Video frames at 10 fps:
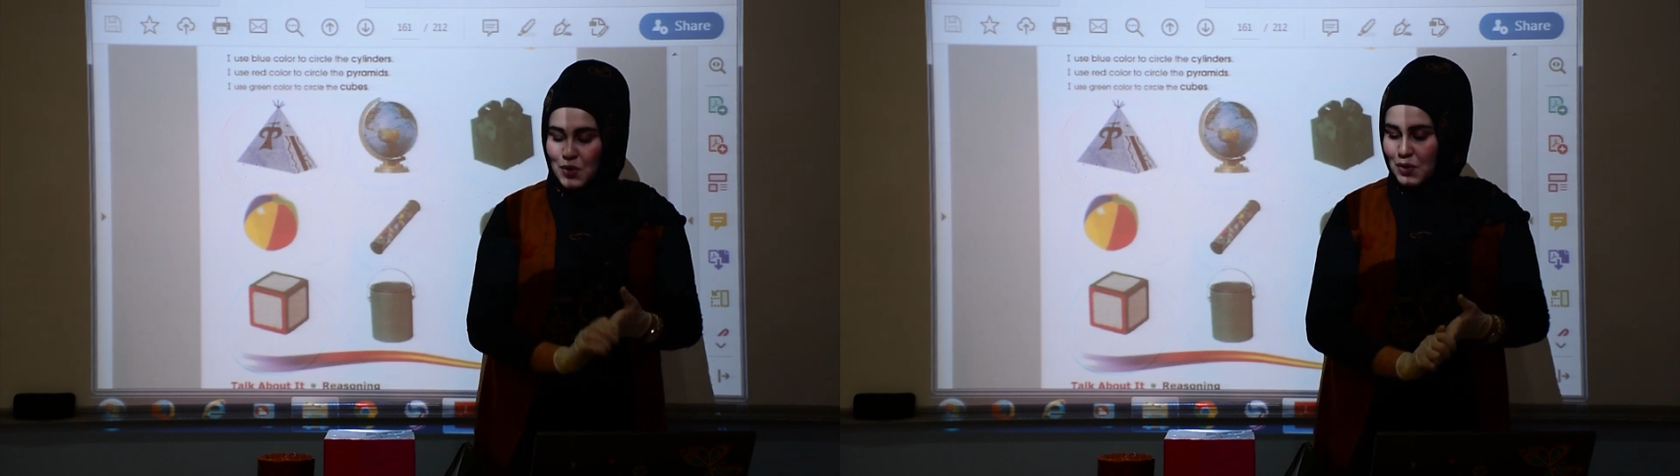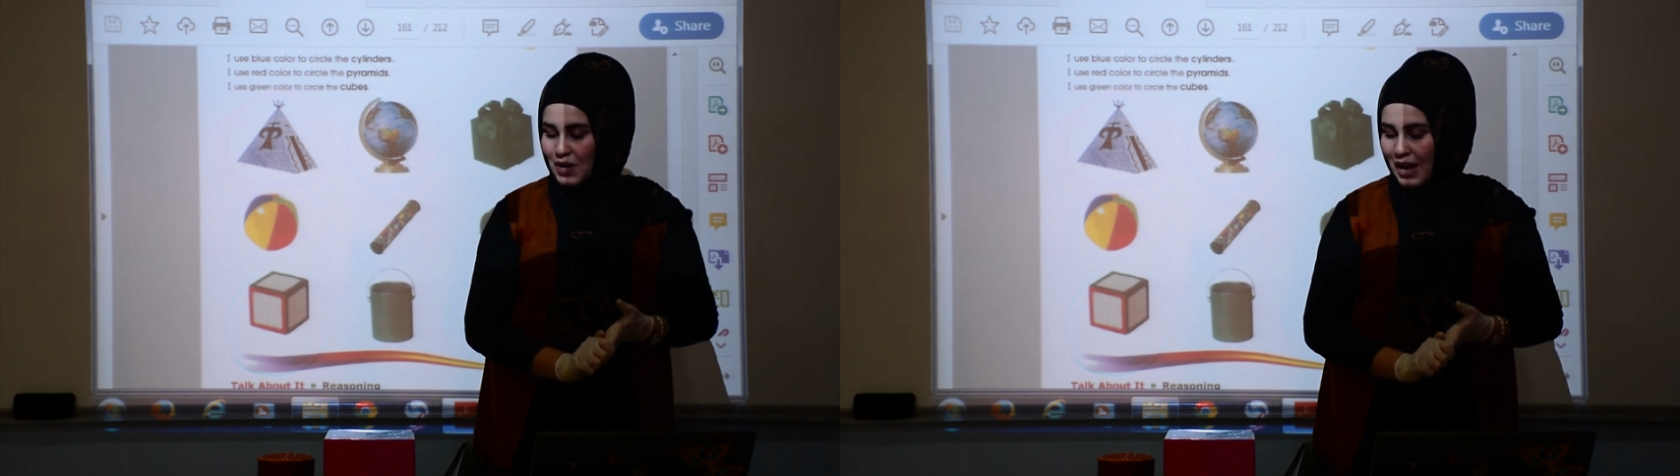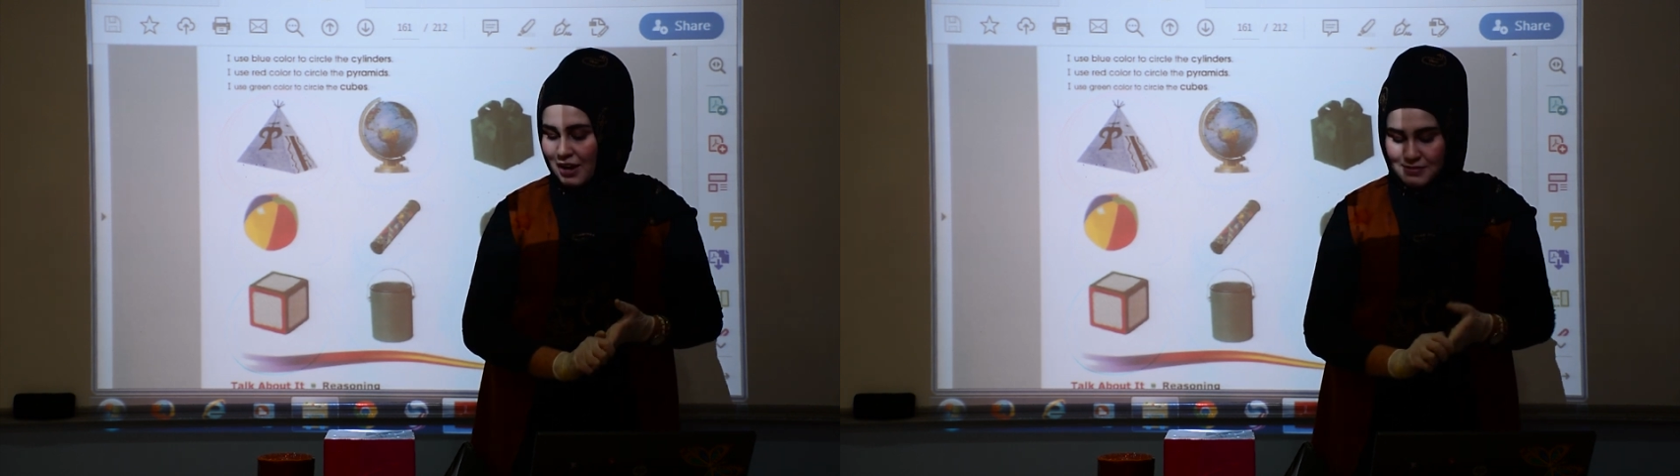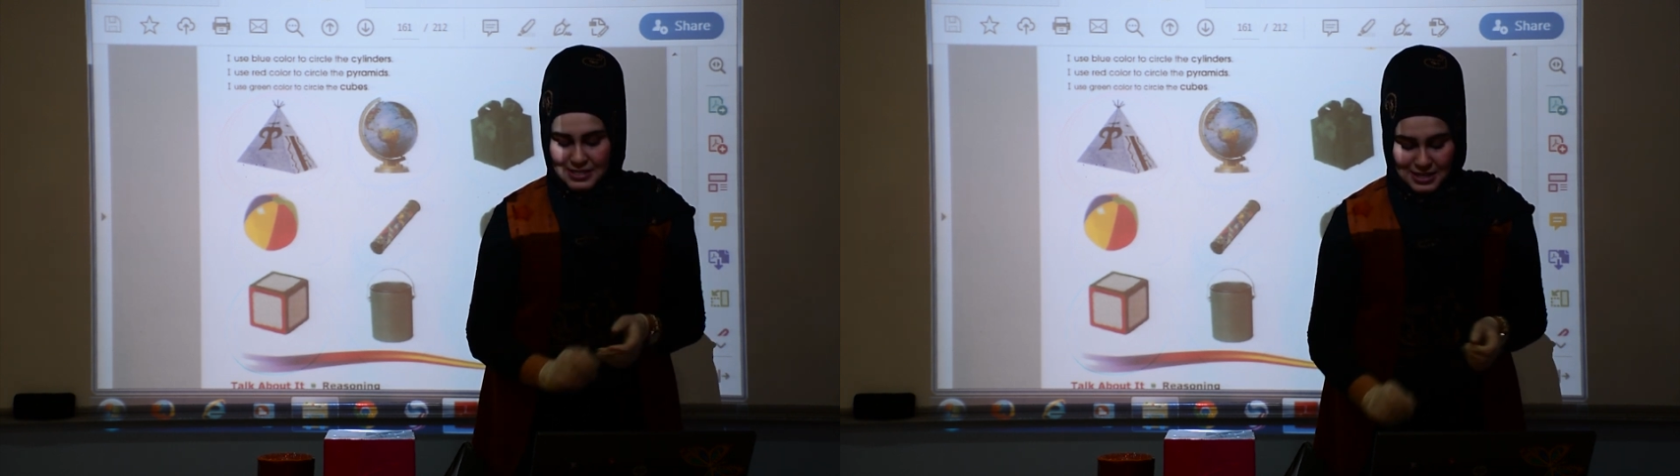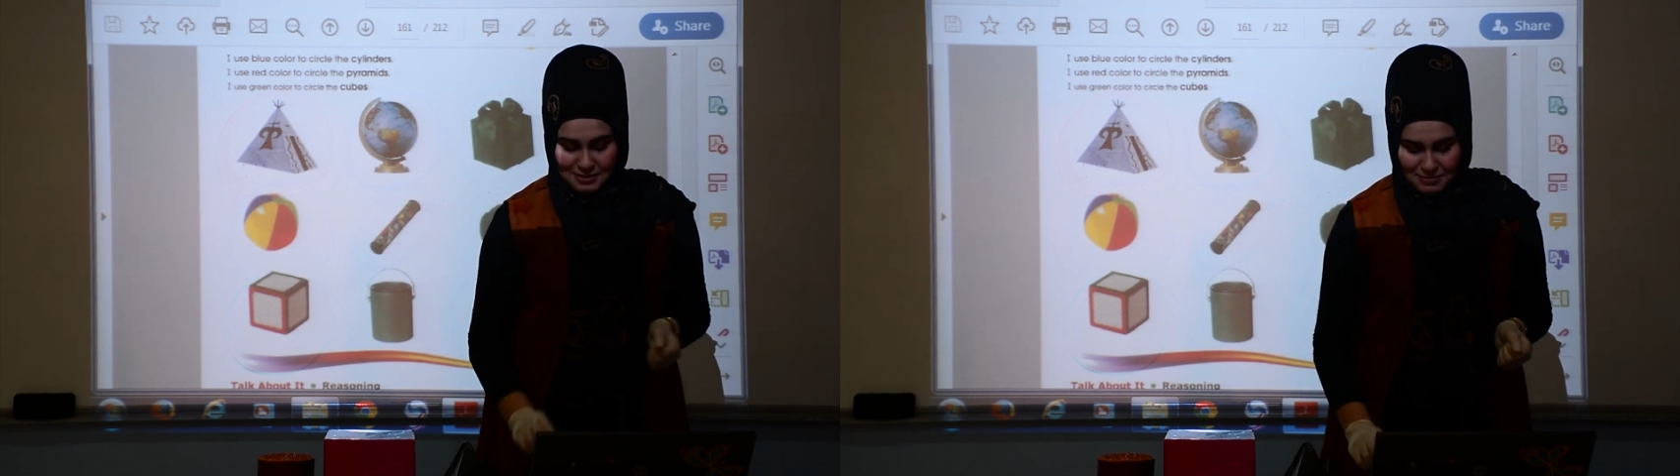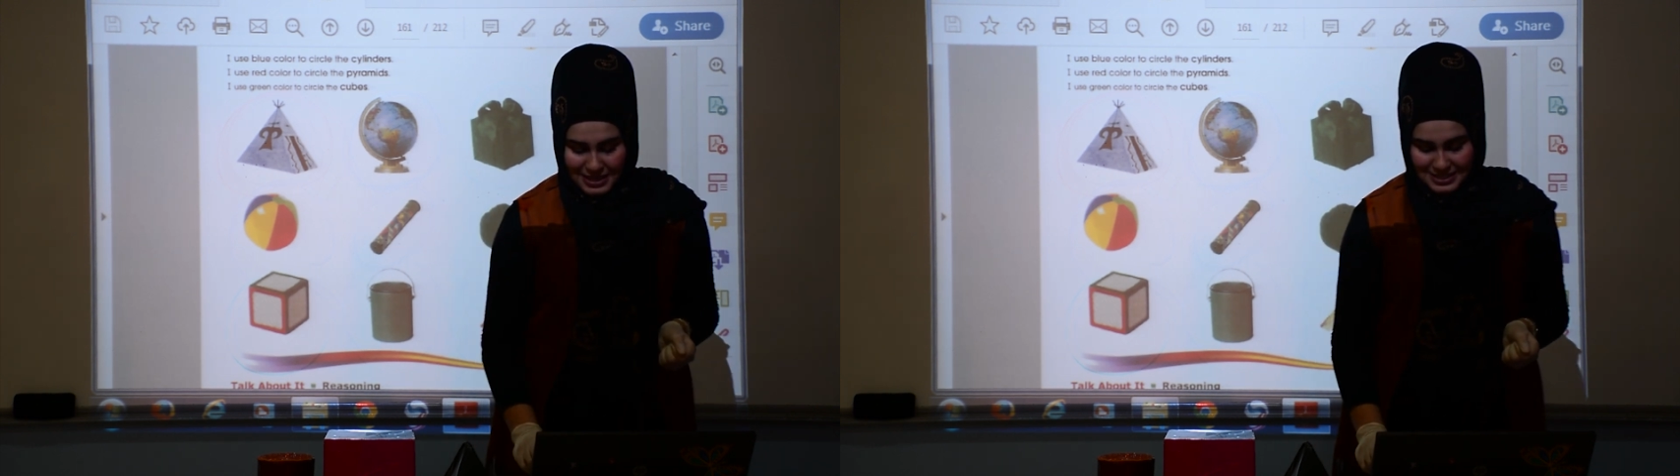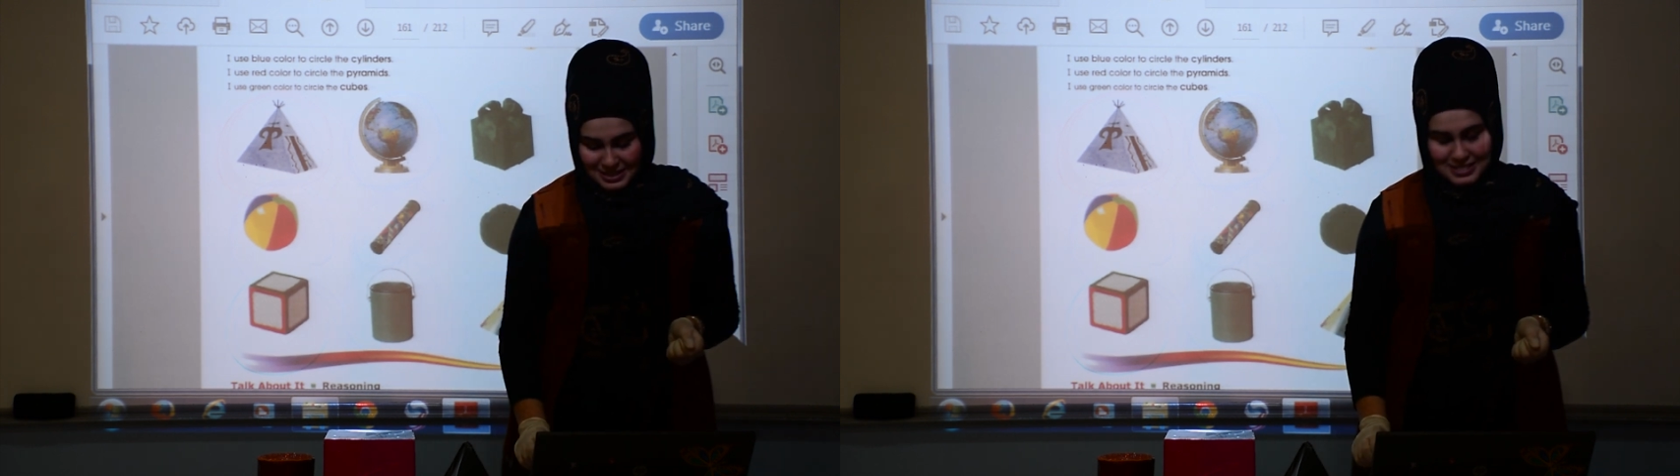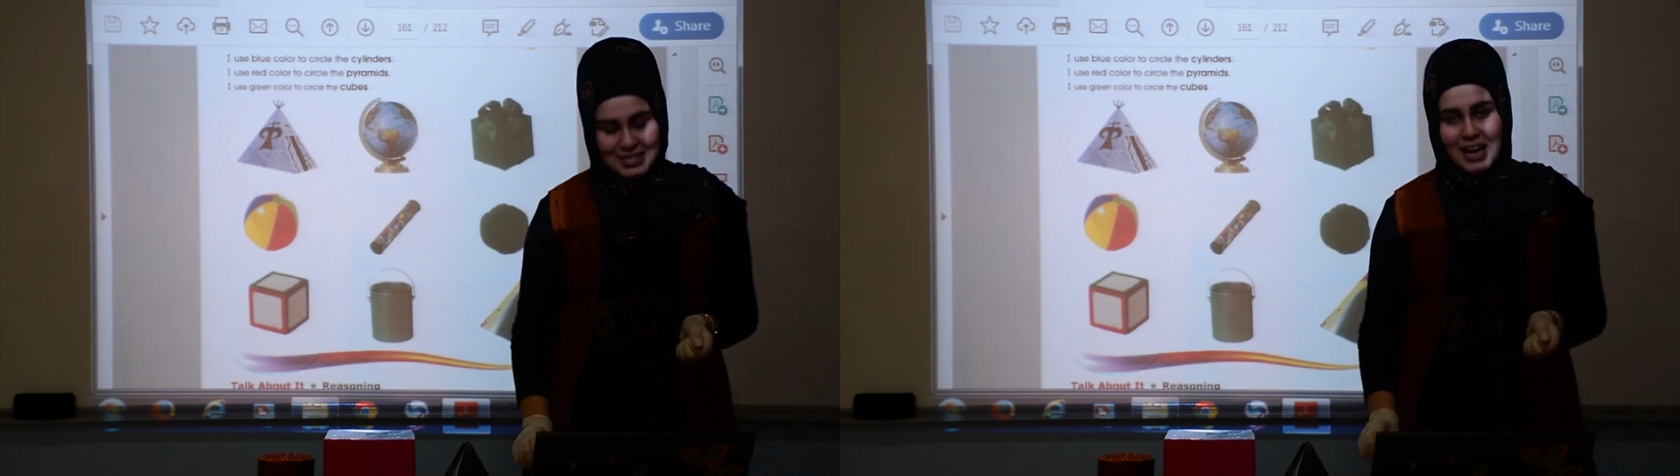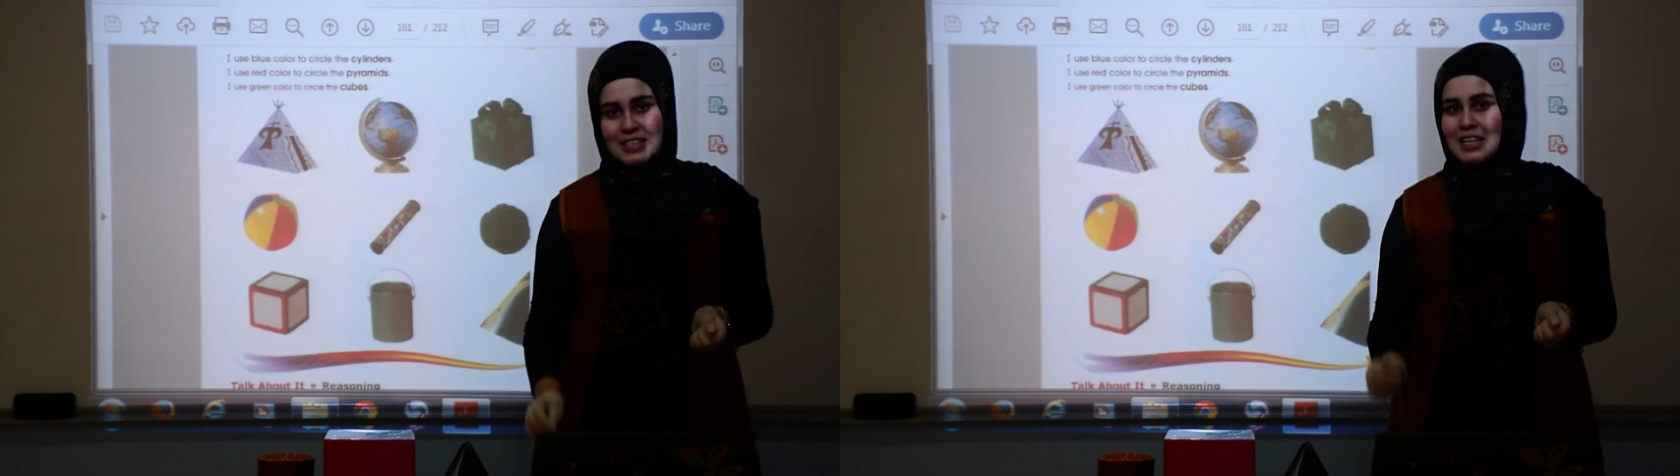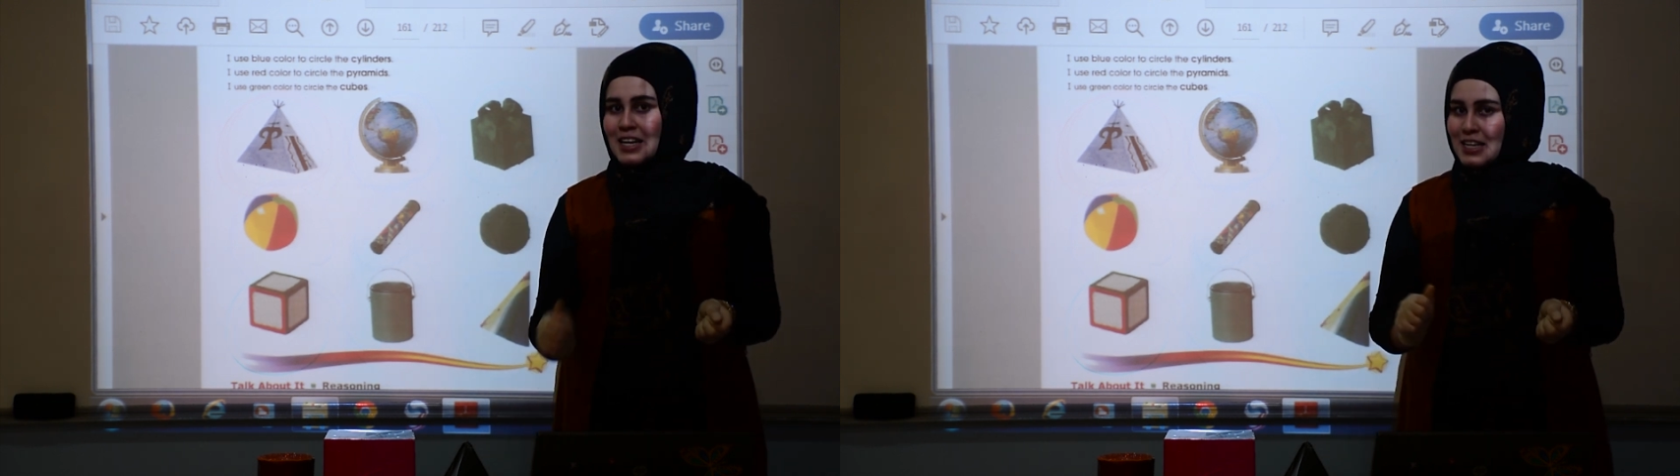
You have some exercise.